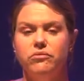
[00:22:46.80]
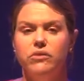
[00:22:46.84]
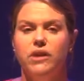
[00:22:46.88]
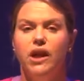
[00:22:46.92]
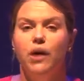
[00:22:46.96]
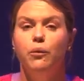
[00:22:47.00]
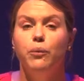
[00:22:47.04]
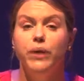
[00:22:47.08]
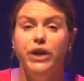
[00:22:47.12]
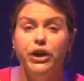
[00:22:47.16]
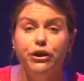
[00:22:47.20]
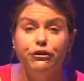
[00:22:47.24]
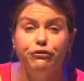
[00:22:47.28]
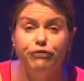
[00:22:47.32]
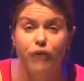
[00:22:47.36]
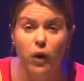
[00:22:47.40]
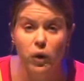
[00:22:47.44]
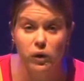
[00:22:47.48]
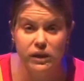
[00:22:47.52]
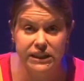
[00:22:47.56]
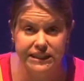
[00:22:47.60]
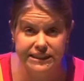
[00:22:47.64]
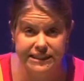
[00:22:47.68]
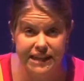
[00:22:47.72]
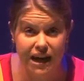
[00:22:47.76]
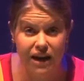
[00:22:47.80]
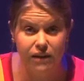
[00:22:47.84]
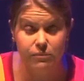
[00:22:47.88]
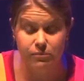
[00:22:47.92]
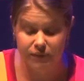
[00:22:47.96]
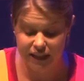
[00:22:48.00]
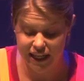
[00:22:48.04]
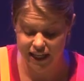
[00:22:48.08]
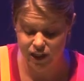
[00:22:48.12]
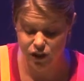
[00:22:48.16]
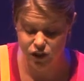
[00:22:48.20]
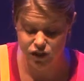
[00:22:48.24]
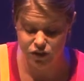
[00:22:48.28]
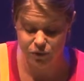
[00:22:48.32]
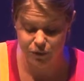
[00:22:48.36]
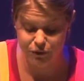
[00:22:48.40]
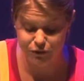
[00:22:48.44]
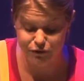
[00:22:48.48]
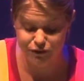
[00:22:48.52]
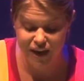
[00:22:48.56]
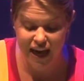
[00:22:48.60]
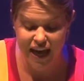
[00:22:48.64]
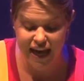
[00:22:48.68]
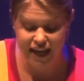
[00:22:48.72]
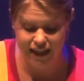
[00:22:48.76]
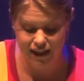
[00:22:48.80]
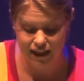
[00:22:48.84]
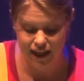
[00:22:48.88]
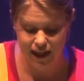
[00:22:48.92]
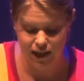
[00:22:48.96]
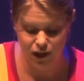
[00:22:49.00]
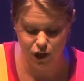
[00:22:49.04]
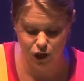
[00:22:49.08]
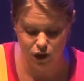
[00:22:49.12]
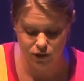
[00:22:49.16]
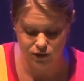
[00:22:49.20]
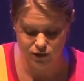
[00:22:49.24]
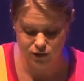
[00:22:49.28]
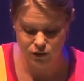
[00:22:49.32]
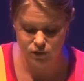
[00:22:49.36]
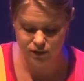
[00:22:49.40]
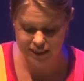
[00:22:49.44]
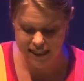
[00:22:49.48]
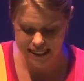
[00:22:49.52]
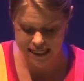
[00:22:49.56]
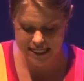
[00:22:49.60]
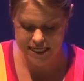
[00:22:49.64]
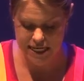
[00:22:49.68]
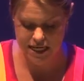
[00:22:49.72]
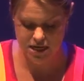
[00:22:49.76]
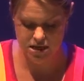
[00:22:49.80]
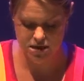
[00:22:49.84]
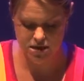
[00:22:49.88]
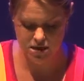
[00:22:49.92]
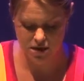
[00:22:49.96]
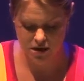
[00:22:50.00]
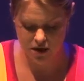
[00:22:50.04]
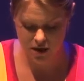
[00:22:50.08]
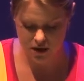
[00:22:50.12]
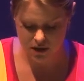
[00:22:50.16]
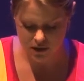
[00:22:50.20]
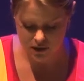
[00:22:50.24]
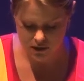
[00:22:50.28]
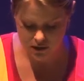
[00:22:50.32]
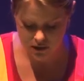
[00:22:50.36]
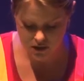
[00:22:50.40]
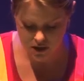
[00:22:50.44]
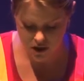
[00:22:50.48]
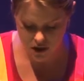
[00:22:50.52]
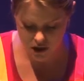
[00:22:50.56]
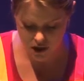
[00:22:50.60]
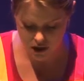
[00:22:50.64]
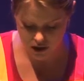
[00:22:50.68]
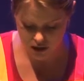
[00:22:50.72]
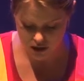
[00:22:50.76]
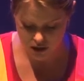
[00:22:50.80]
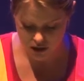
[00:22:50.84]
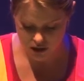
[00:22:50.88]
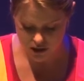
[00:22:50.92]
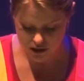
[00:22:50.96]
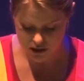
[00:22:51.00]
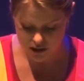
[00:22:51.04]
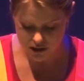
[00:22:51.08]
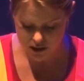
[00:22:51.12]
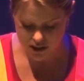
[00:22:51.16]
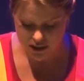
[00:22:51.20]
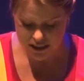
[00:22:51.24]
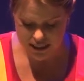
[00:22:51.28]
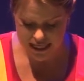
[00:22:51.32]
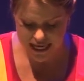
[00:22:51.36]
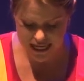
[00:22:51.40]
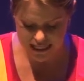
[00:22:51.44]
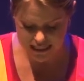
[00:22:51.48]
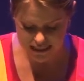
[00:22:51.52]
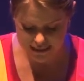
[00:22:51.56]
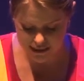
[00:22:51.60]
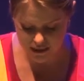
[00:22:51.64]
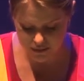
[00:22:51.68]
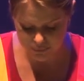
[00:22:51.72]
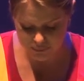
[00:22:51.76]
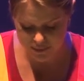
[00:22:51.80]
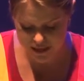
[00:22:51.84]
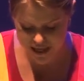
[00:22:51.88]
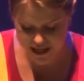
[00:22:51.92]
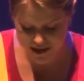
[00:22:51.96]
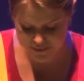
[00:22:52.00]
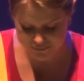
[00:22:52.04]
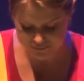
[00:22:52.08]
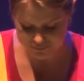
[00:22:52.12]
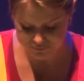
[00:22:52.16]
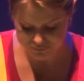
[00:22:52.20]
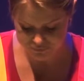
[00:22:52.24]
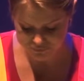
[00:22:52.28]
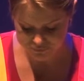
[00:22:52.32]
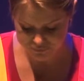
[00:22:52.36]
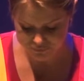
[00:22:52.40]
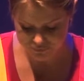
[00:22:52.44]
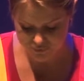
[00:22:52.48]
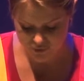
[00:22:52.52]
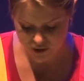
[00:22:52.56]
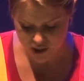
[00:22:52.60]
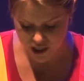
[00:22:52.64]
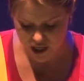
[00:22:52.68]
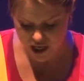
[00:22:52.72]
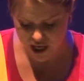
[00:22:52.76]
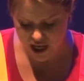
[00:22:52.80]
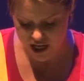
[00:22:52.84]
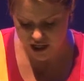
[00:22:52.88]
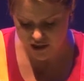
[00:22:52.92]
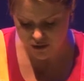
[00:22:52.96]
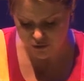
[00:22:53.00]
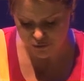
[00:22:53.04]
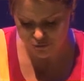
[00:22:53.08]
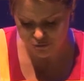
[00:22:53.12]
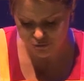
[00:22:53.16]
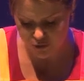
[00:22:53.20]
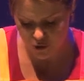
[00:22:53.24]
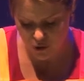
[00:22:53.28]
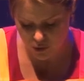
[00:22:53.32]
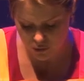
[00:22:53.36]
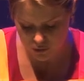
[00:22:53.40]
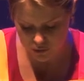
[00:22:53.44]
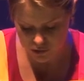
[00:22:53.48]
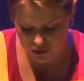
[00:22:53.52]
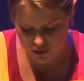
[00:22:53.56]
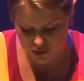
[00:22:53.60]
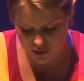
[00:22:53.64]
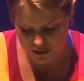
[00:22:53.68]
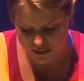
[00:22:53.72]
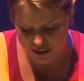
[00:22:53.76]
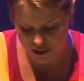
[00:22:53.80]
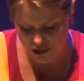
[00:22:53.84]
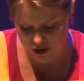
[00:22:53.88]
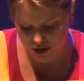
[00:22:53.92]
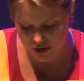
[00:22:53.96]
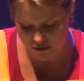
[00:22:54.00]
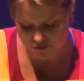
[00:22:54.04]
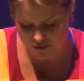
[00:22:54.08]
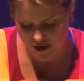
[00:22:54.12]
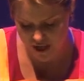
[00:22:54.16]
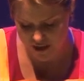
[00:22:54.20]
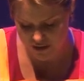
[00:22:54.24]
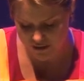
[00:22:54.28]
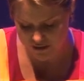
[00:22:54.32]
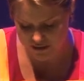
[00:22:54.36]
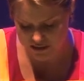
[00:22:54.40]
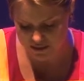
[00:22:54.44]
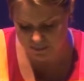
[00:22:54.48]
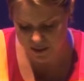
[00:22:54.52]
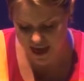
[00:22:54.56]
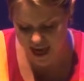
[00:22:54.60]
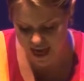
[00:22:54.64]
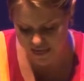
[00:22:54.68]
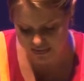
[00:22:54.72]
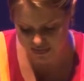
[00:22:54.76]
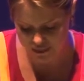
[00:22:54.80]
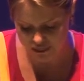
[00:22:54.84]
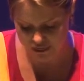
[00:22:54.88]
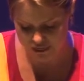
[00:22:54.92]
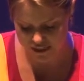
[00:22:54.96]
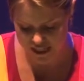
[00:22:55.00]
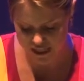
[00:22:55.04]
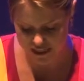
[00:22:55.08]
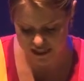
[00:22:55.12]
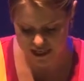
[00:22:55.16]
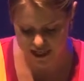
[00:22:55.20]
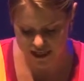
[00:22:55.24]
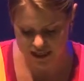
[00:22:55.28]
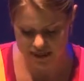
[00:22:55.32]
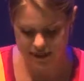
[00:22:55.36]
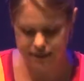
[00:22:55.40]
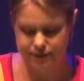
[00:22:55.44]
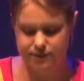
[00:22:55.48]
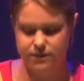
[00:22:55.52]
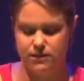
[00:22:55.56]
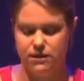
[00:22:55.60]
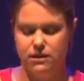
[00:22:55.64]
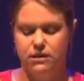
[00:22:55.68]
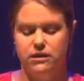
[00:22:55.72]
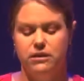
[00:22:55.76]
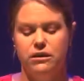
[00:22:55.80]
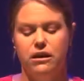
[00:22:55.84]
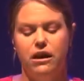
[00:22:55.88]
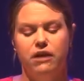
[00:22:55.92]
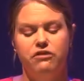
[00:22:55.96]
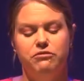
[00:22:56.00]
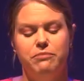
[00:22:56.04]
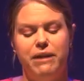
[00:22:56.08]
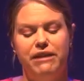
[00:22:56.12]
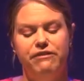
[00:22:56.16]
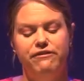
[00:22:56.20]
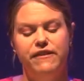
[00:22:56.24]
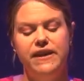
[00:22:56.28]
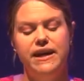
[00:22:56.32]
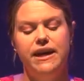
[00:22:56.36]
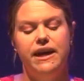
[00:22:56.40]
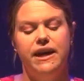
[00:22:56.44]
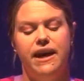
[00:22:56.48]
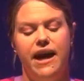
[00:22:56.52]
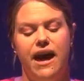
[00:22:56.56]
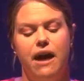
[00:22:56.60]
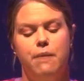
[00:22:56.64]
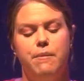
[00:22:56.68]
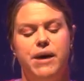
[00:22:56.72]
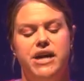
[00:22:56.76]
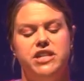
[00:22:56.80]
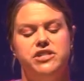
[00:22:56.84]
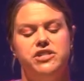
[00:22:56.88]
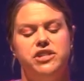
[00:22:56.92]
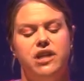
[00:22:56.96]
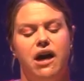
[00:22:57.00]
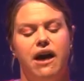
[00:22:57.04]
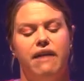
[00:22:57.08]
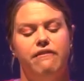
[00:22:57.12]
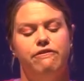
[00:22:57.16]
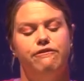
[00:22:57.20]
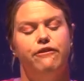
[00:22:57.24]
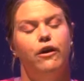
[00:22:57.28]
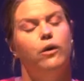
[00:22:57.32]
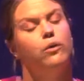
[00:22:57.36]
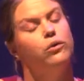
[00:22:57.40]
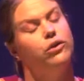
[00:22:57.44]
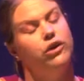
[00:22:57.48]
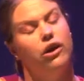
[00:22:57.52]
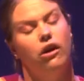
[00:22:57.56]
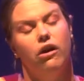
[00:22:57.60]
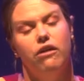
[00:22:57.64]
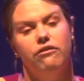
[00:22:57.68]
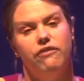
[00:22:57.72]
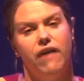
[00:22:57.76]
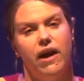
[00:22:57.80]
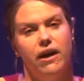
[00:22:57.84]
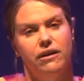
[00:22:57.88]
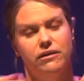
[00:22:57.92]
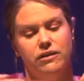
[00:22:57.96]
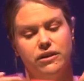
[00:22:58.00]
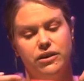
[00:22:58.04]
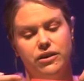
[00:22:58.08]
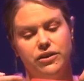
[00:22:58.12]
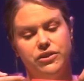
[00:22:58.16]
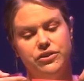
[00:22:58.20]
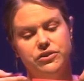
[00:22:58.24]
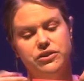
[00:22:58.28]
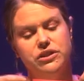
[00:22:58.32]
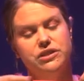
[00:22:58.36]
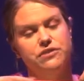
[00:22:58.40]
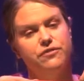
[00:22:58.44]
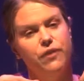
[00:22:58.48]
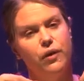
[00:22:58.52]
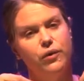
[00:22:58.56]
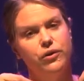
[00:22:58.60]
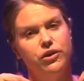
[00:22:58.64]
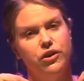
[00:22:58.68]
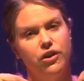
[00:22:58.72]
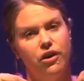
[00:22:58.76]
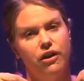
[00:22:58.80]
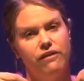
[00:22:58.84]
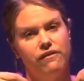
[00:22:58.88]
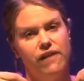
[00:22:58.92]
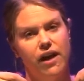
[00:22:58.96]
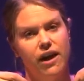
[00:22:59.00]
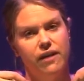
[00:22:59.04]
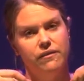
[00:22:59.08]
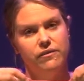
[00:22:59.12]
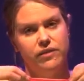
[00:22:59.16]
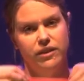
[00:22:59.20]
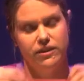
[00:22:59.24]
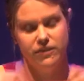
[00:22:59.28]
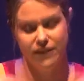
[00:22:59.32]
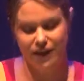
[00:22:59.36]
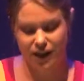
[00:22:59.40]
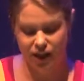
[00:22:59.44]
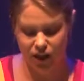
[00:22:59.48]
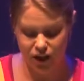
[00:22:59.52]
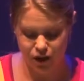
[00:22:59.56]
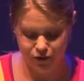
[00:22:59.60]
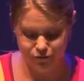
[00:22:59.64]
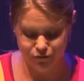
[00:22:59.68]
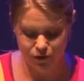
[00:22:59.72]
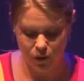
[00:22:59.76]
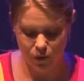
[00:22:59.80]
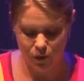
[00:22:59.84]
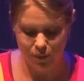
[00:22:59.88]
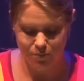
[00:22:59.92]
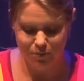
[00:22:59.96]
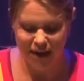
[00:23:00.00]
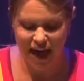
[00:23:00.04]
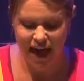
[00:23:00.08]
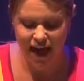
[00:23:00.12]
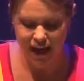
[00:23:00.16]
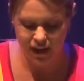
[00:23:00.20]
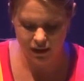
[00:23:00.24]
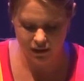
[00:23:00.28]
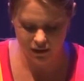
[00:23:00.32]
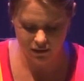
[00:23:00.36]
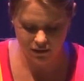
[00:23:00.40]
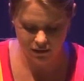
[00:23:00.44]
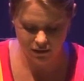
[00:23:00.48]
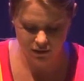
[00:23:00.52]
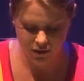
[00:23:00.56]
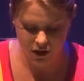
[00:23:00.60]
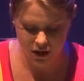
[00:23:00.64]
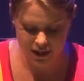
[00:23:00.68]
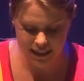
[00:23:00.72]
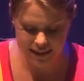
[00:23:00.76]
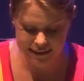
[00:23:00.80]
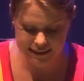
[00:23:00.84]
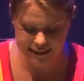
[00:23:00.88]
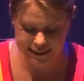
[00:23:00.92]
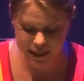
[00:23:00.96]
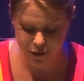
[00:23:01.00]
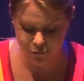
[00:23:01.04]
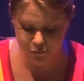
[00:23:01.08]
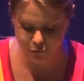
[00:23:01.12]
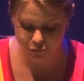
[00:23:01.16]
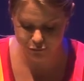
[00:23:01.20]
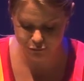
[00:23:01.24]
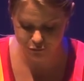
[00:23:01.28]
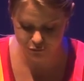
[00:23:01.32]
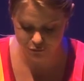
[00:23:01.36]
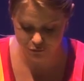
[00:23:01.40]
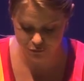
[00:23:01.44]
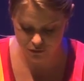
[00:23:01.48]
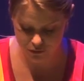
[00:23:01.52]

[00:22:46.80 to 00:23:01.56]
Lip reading: And we're going to fold these up like you do a fan, like a concertina. So take a little bit and you fold it over. It's about the thickness of my finger, how much I've folded over. Just fold it over. And I'm going to fold it back on itself.